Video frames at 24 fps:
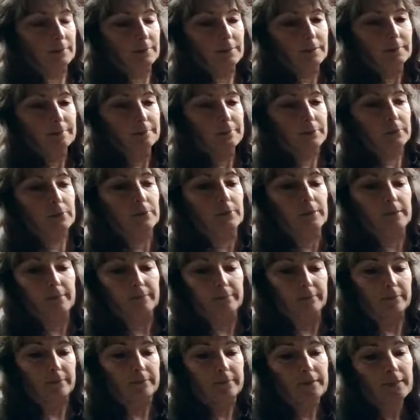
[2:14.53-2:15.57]
you give him a treat
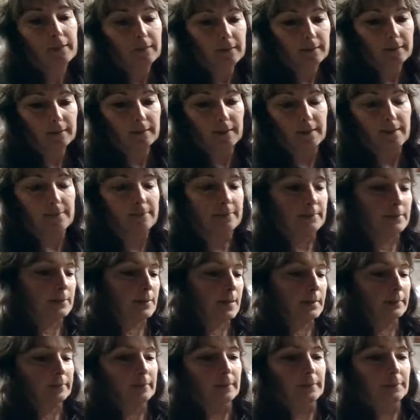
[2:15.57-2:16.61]
for sitting after you
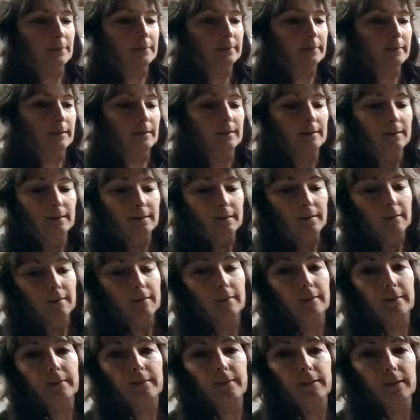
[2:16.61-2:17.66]
ask him to sit,
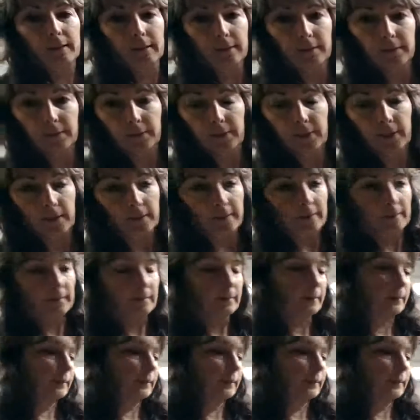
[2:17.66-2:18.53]
they're thinking they're done.